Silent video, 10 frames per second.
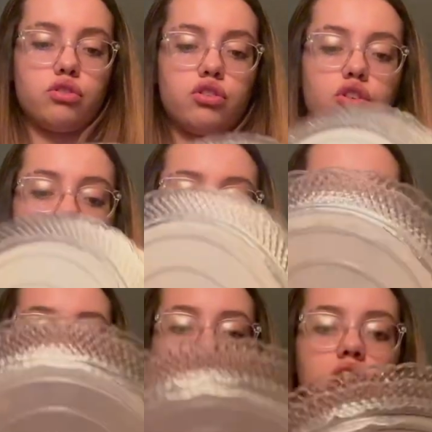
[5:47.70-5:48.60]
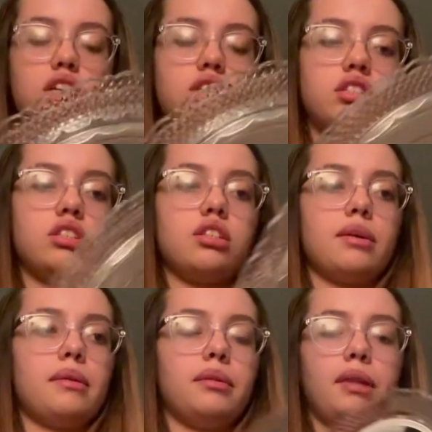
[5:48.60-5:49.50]
two of these
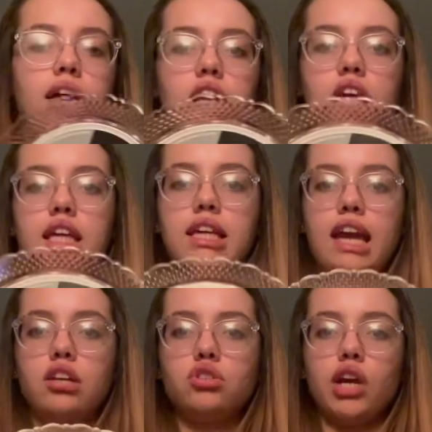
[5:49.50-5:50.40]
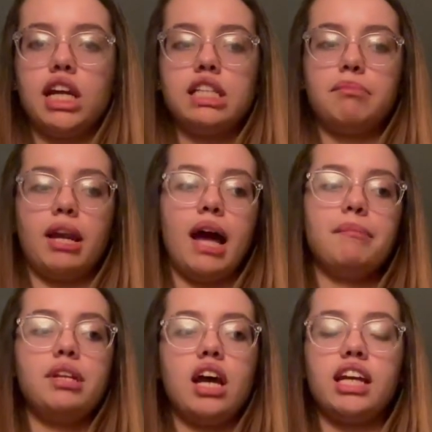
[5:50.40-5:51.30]
like cake trays, but
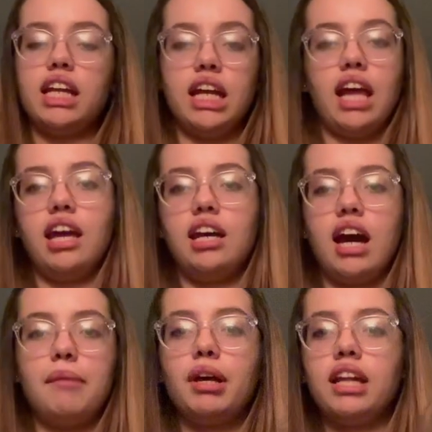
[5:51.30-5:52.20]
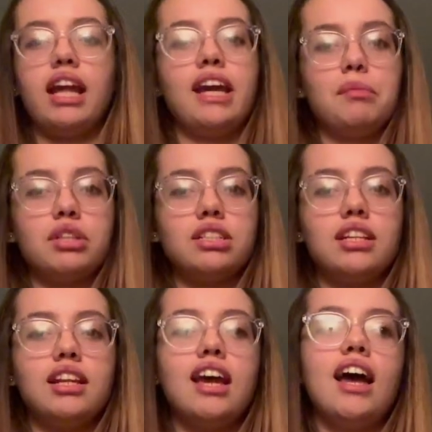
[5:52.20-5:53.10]
I'm not getting cake. I'm not a cake
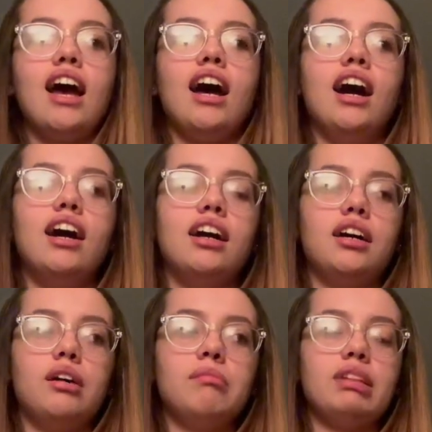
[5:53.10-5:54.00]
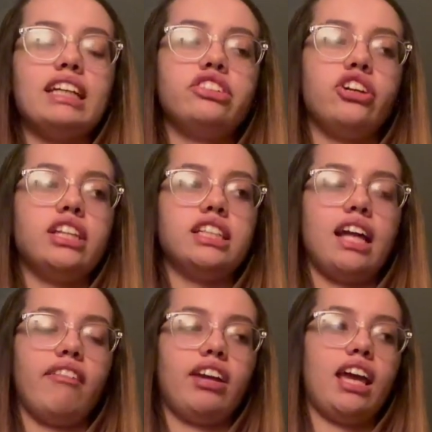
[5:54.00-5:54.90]
person. Um, last year I did
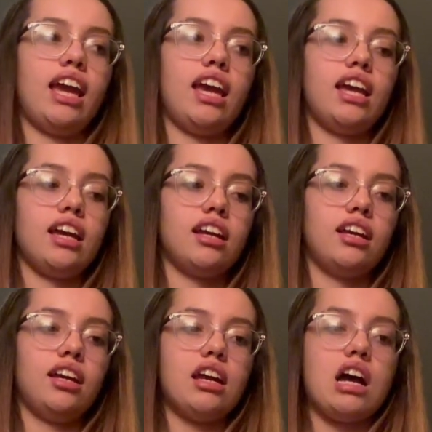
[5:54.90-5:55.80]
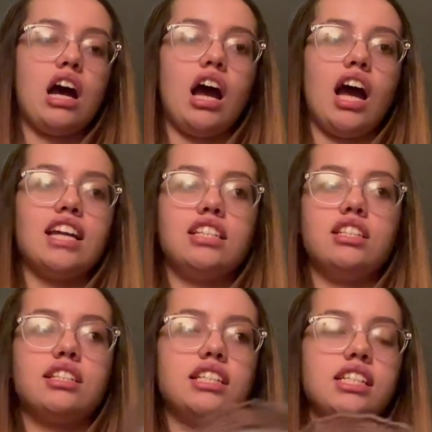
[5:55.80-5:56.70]
have a cake I
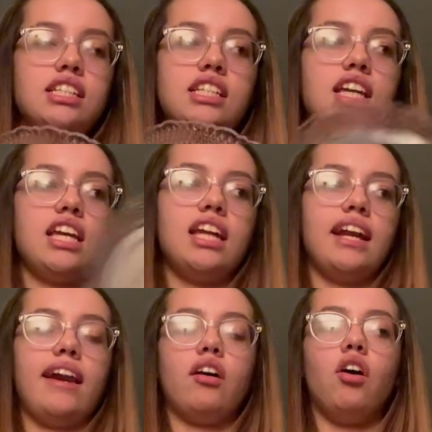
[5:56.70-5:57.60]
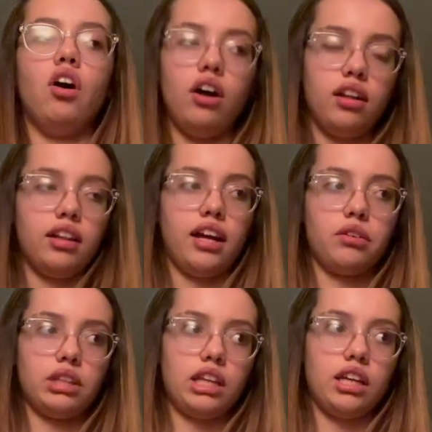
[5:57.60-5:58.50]
didn't eat it at all, I
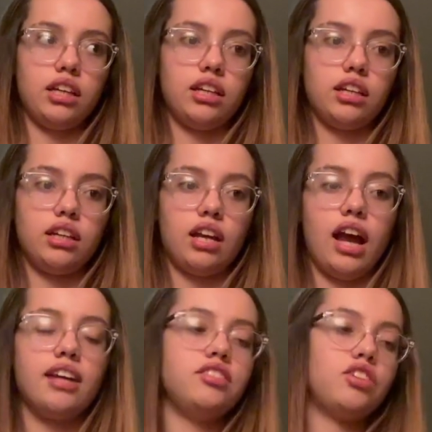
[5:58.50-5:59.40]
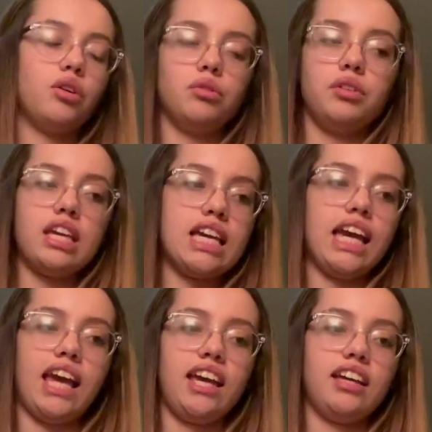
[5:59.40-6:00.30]
don't think. I don't eat
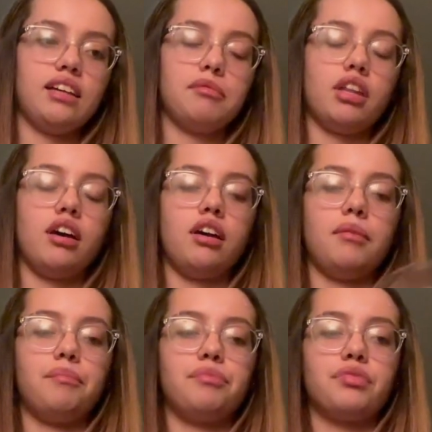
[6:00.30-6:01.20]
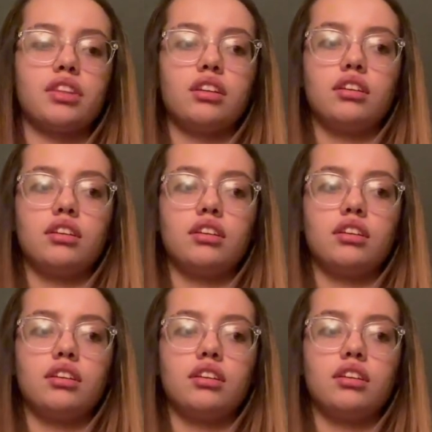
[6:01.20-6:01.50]
cake. Um,